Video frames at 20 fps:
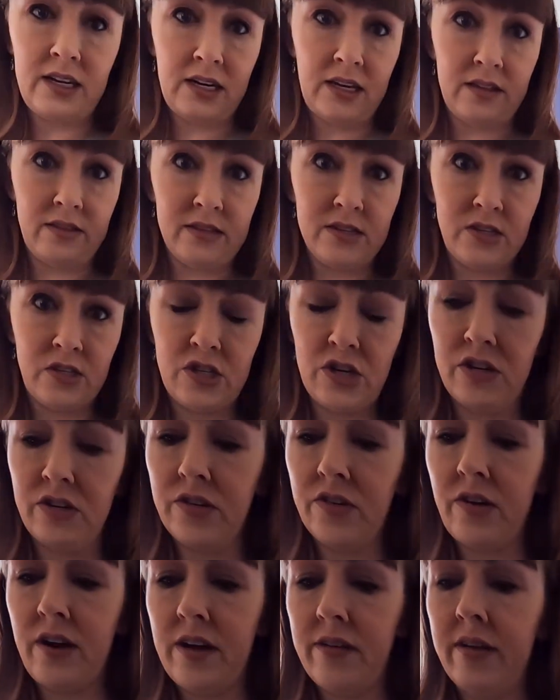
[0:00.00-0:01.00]
I can get this
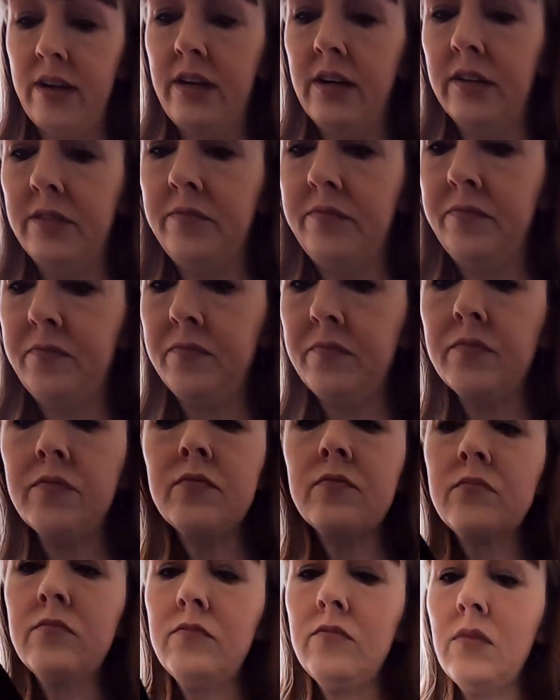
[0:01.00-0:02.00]
turned around here,
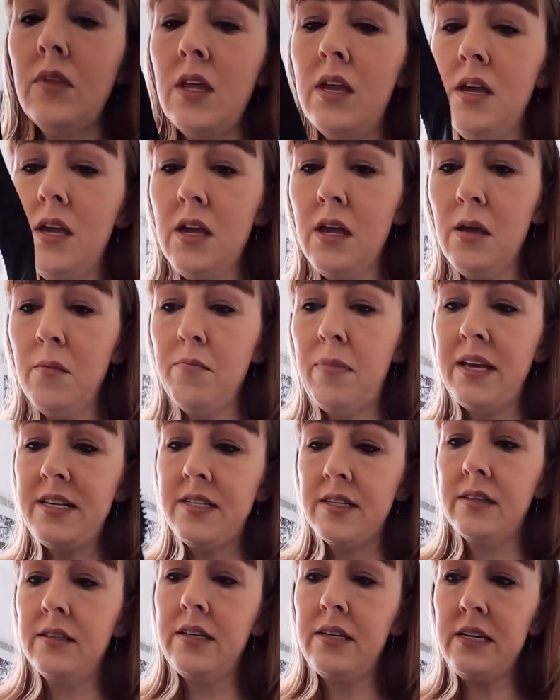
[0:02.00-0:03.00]

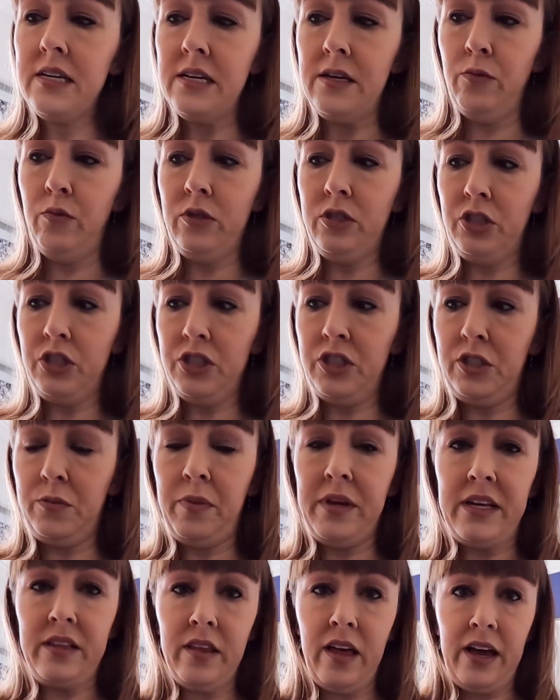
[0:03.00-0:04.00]
basically it would just
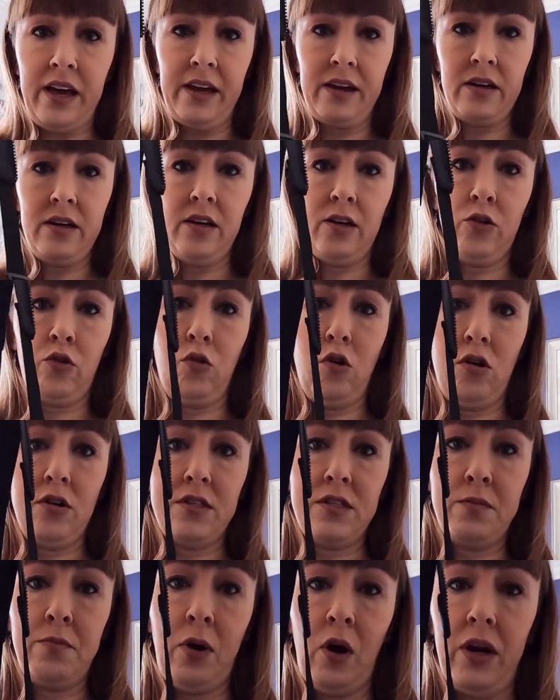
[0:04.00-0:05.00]
be like a
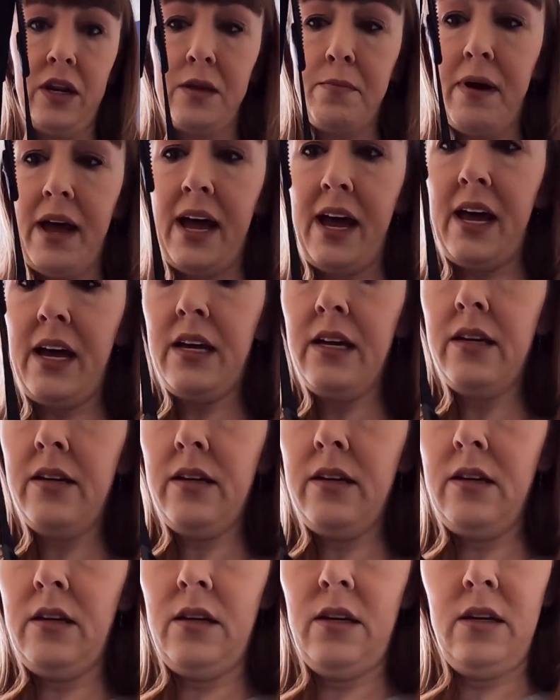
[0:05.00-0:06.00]
crossbody bag.
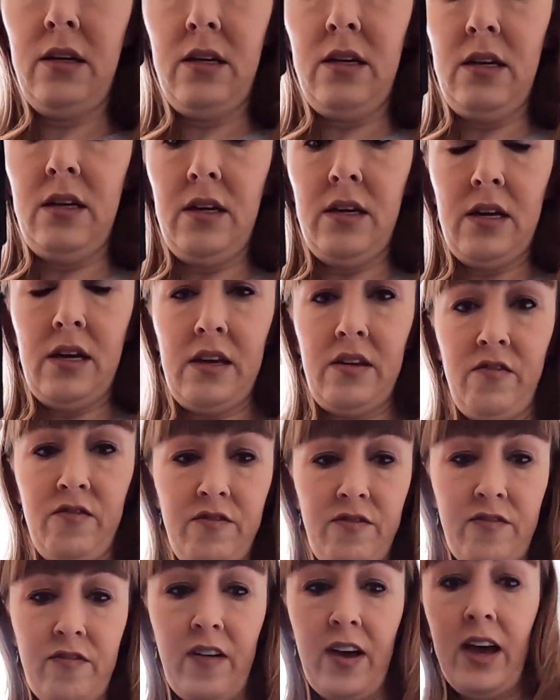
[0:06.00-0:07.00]
In
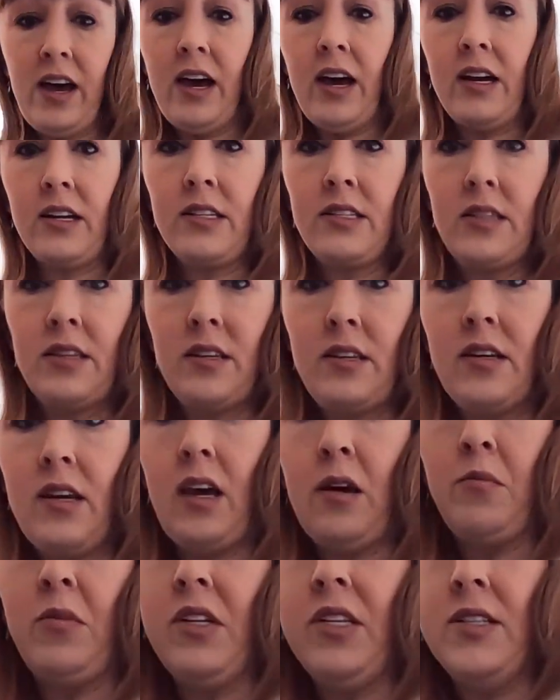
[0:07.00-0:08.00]
fact,
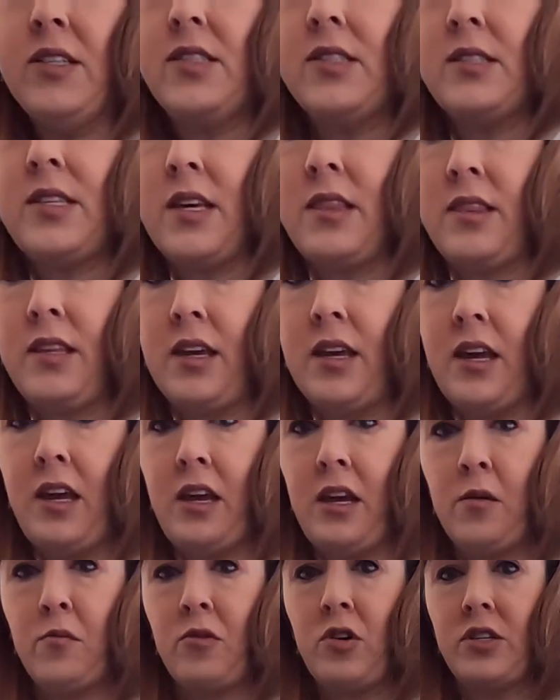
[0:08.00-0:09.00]
I'm gonna set the
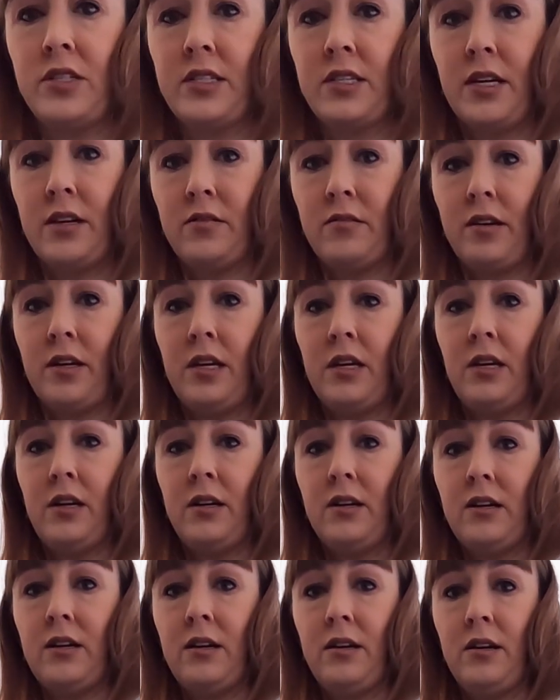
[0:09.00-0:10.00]
camera down
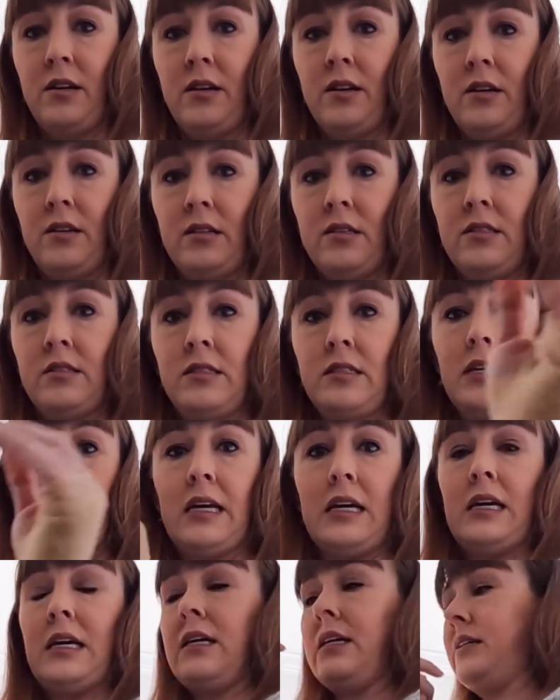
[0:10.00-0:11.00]
here.
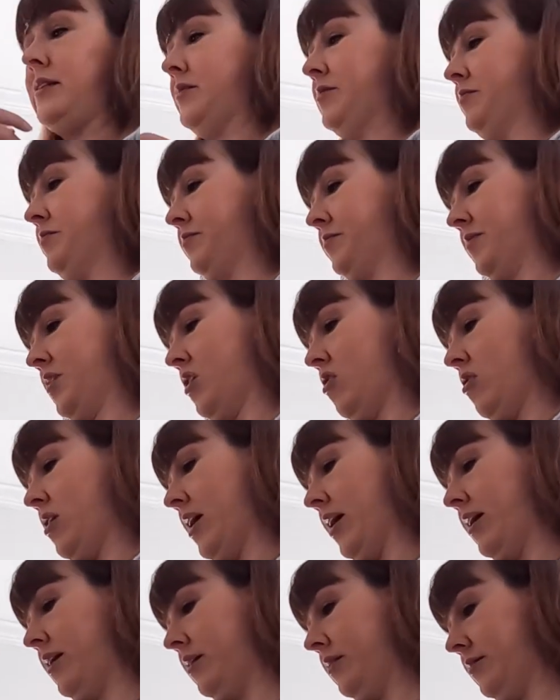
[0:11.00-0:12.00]

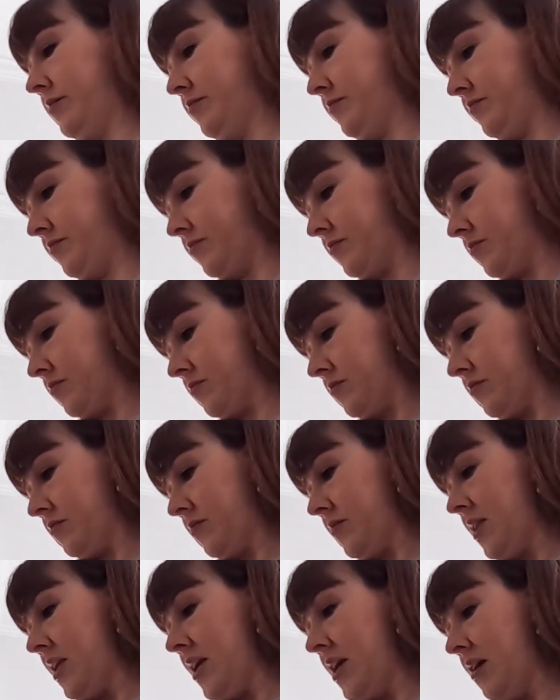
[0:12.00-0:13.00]
Okay,
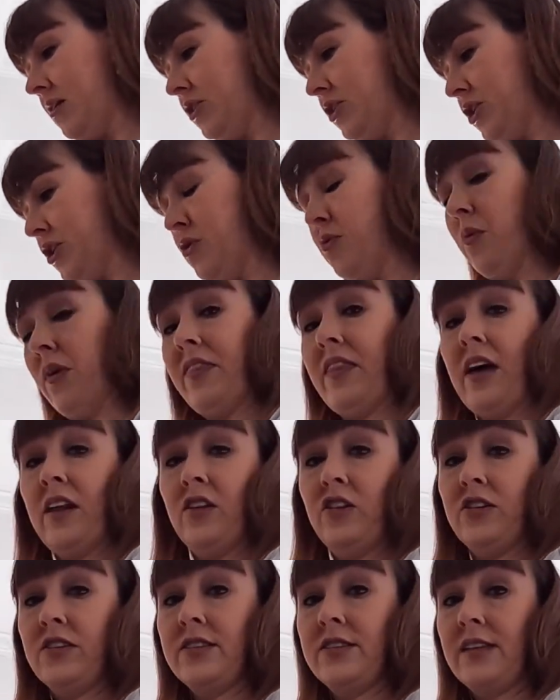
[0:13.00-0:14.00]
show you what
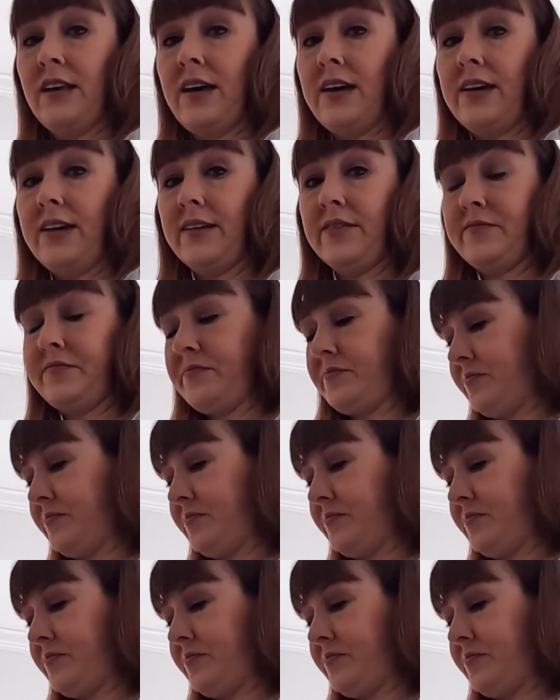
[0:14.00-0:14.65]
that looks like.